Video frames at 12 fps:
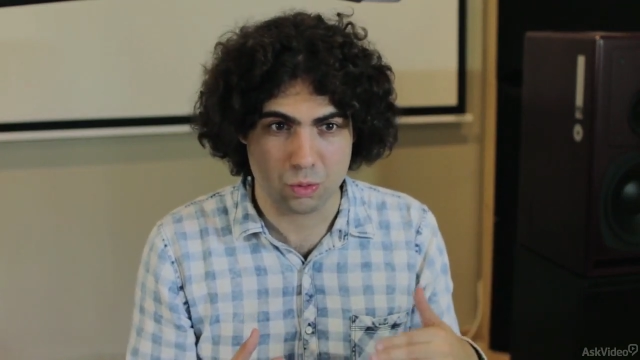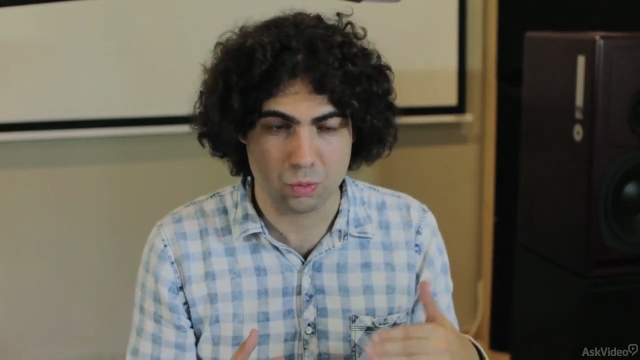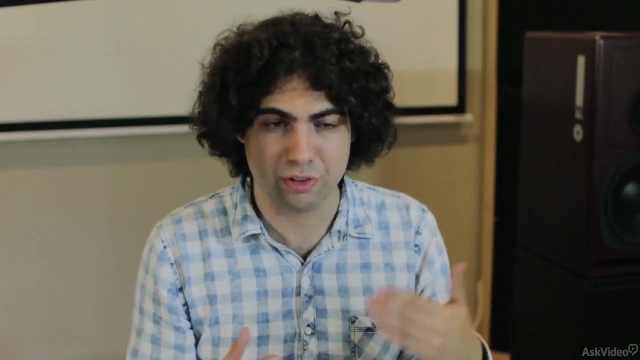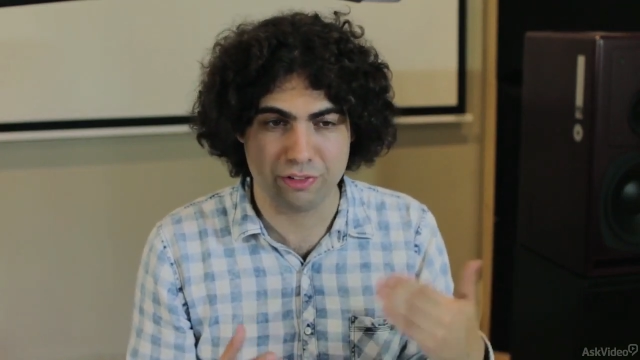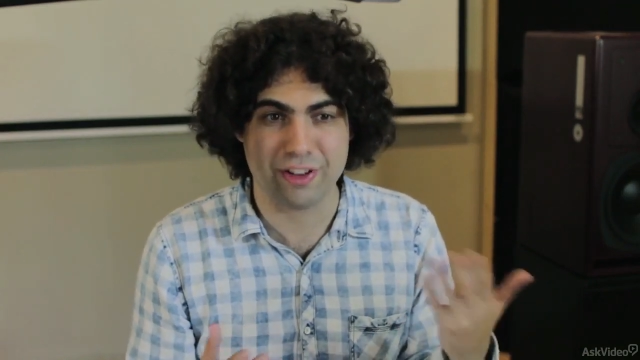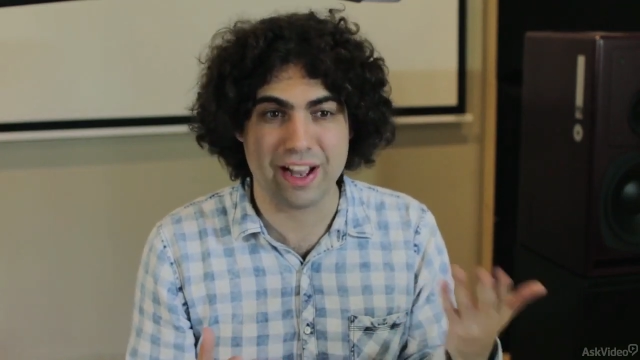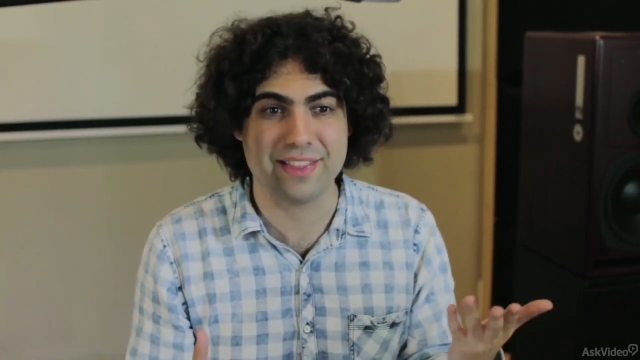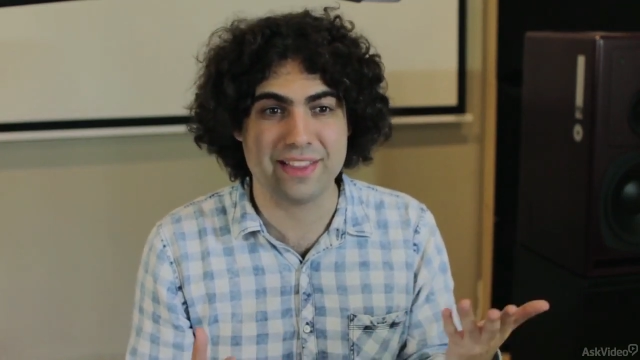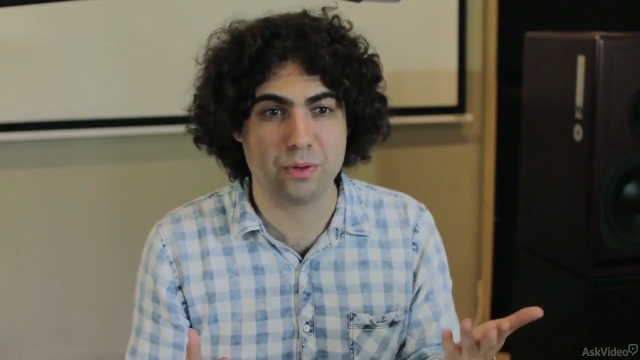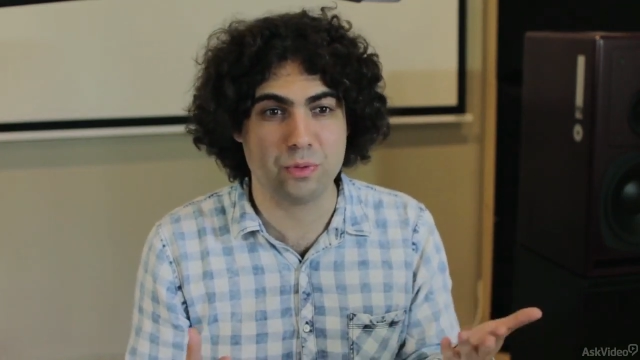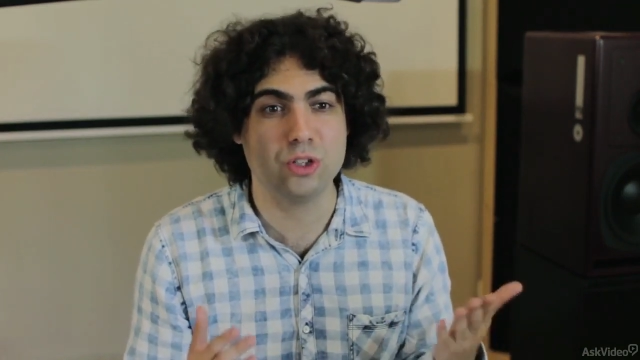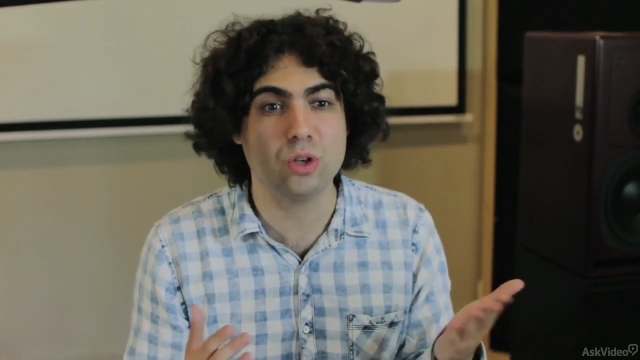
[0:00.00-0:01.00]
we'll find
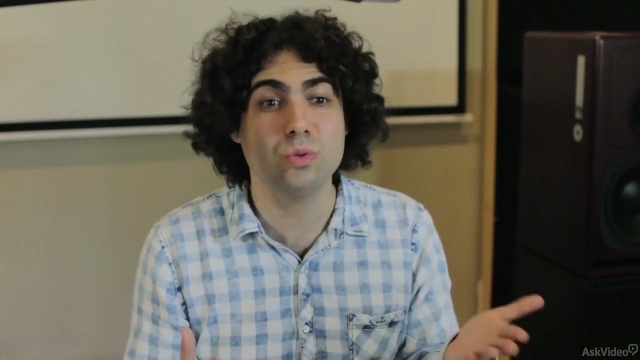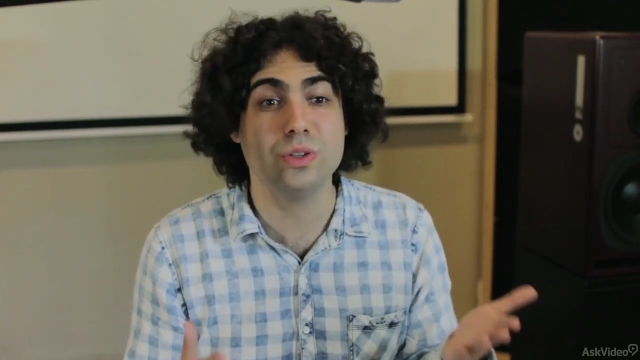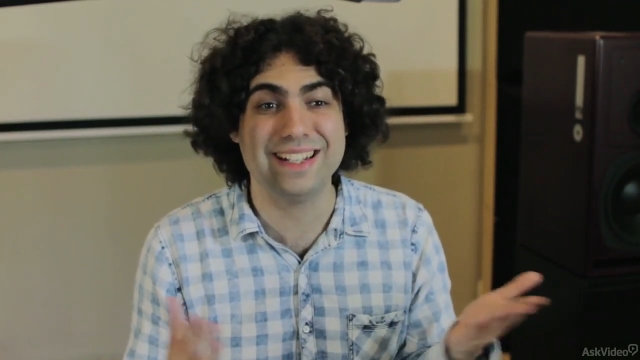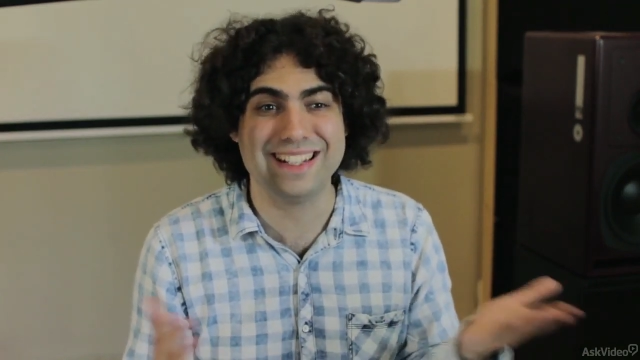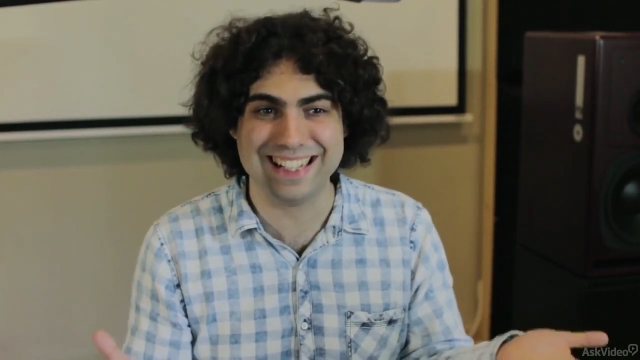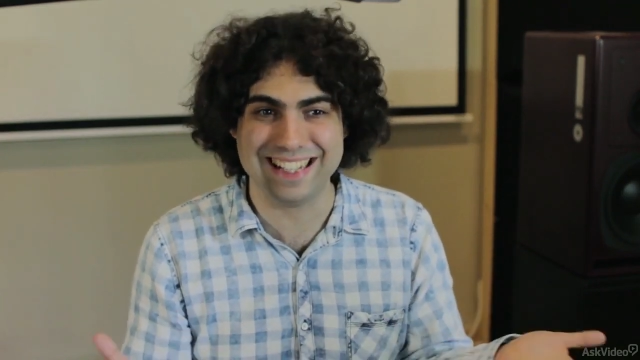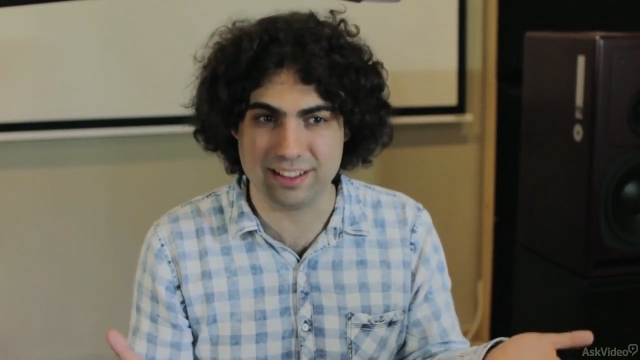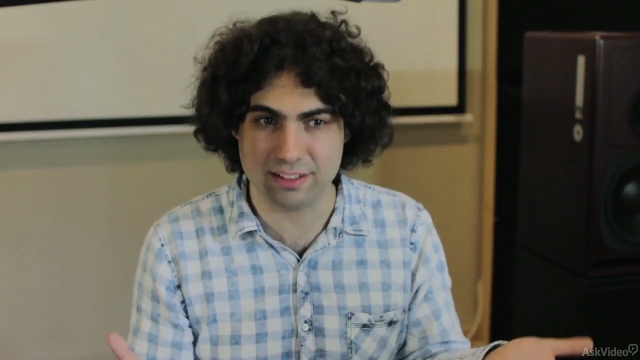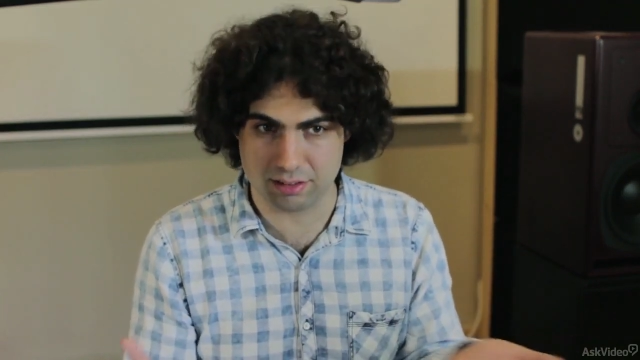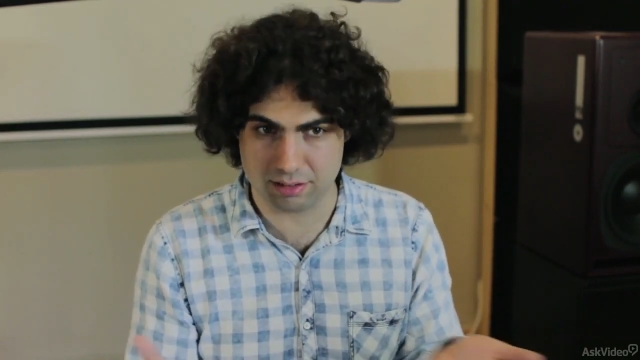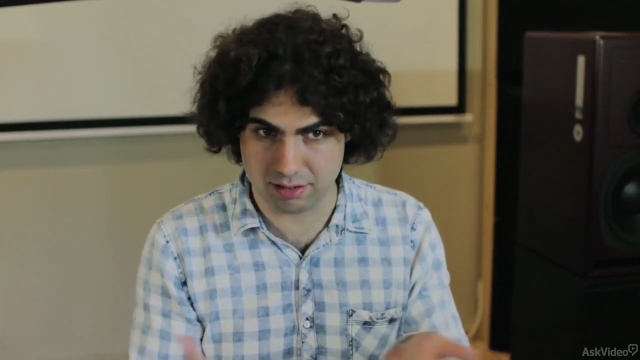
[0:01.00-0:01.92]
that we don't really need